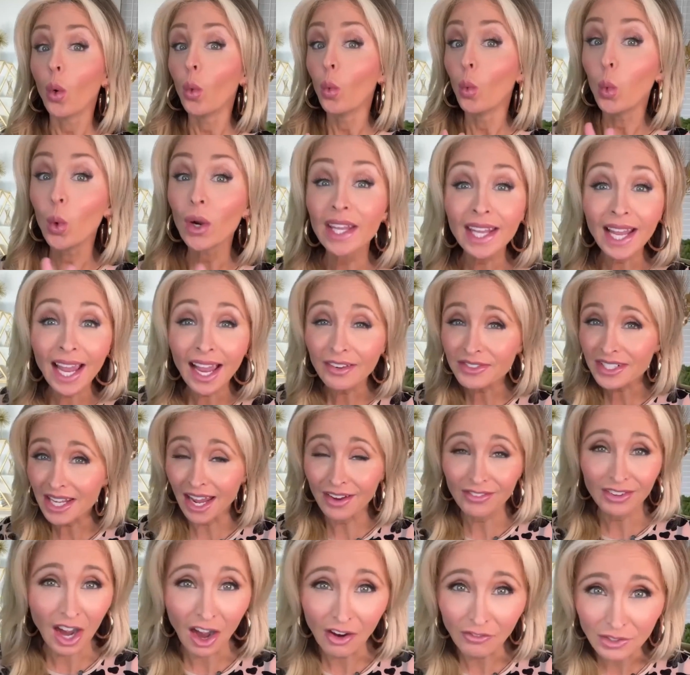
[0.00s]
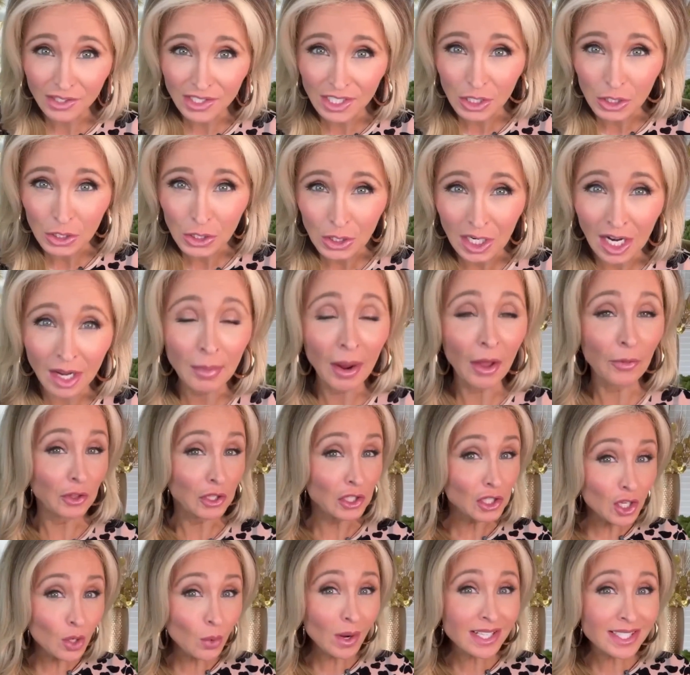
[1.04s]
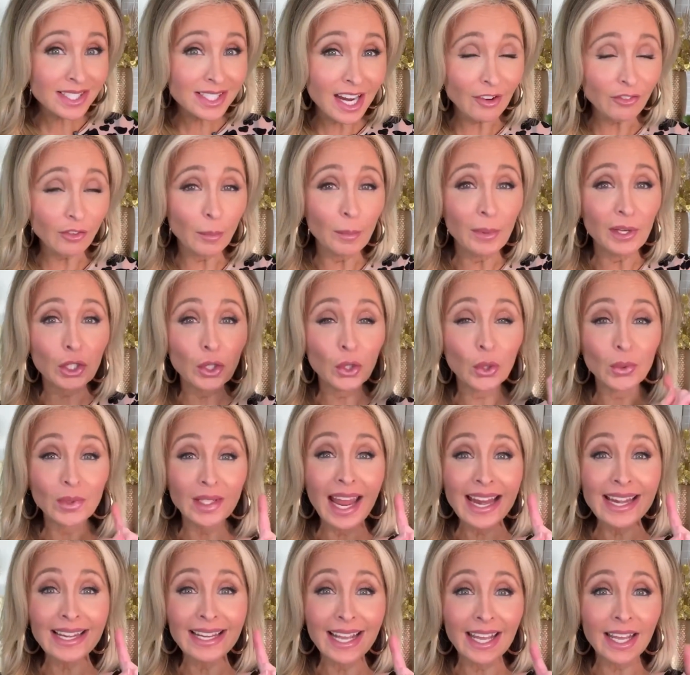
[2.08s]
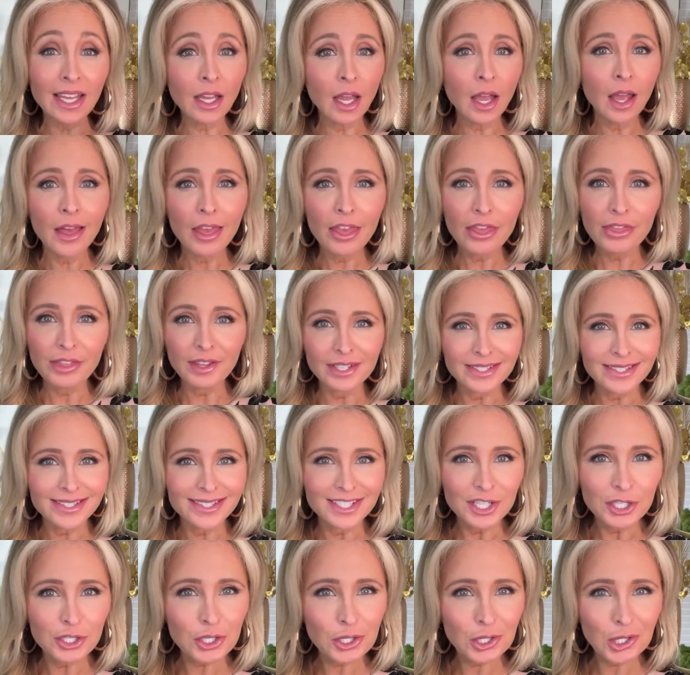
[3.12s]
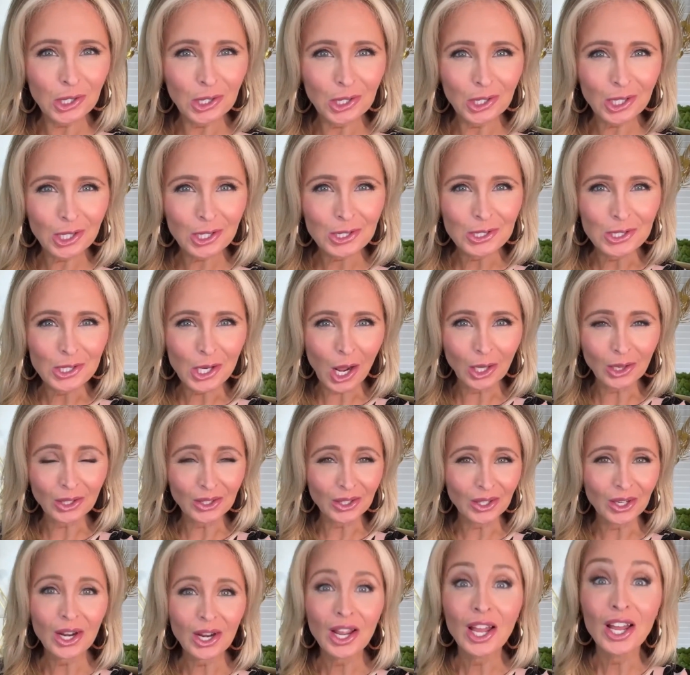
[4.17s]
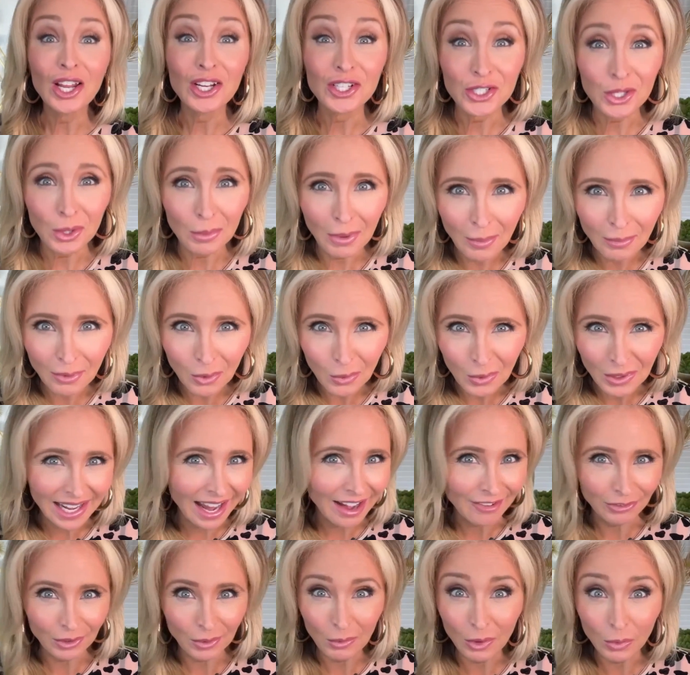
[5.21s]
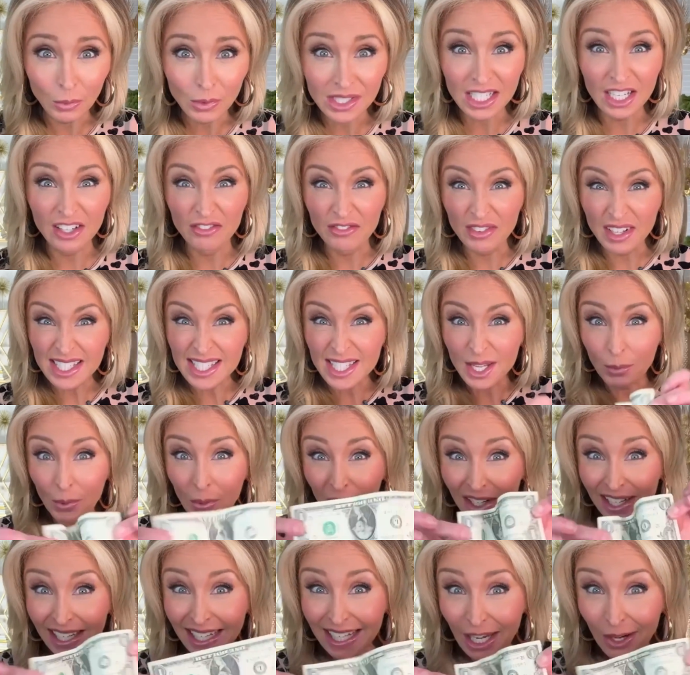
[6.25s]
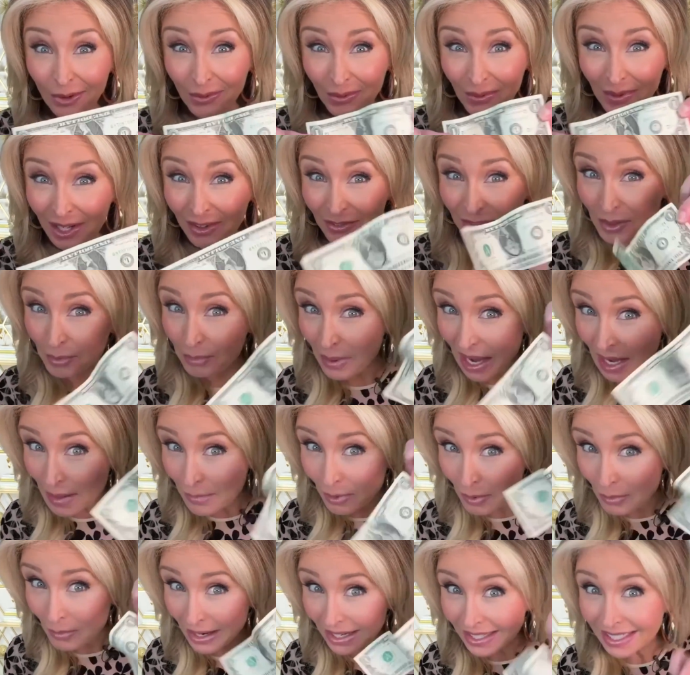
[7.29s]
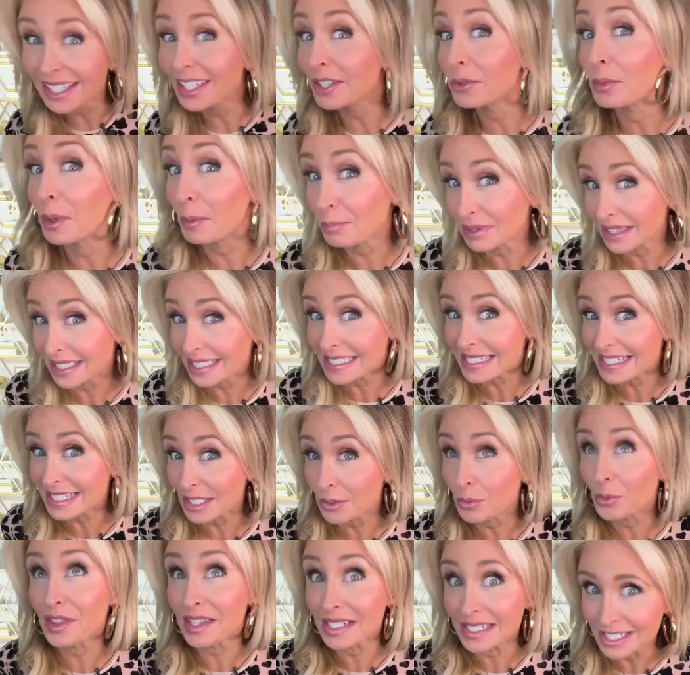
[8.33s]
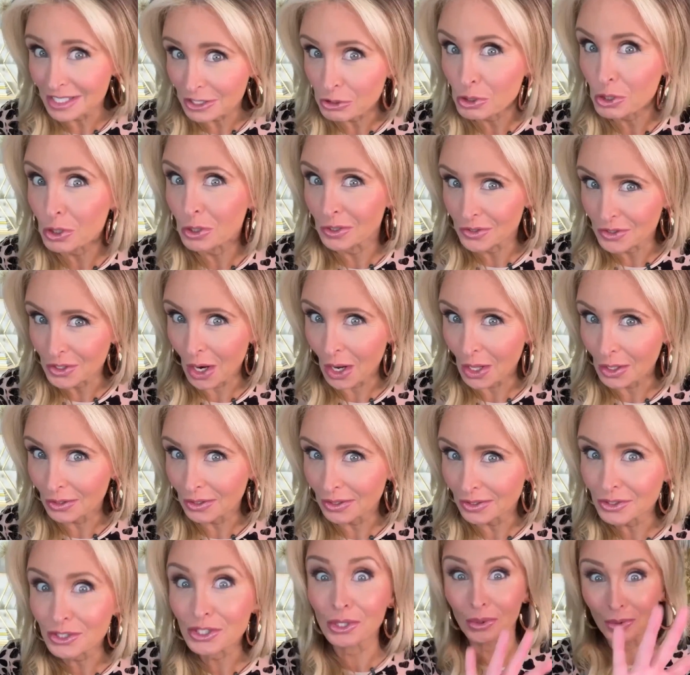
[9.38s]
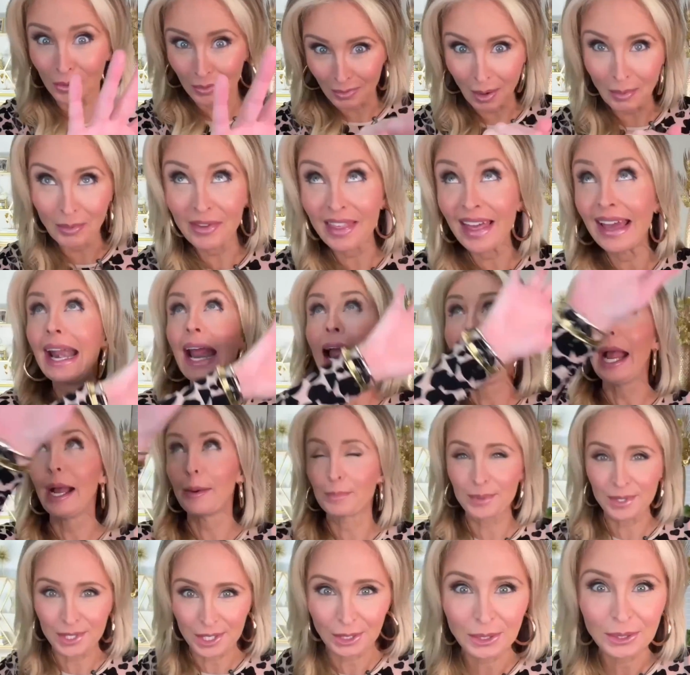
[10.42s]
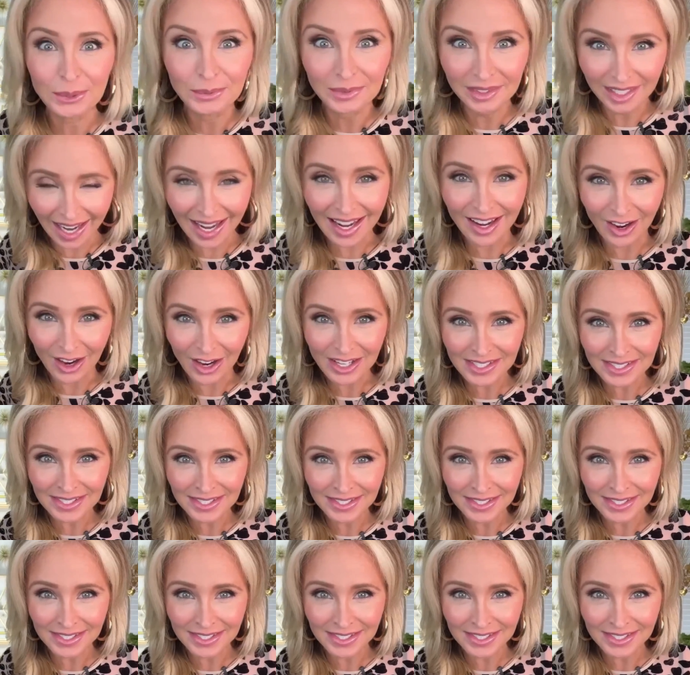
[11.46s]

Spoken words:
We have to have a conversation about the US government creating the digital dollar. Do you remember when everyone was convinced that we were gonna get rid of the paper money and replace it with a digital dollar? Do you remember that absolute chaos?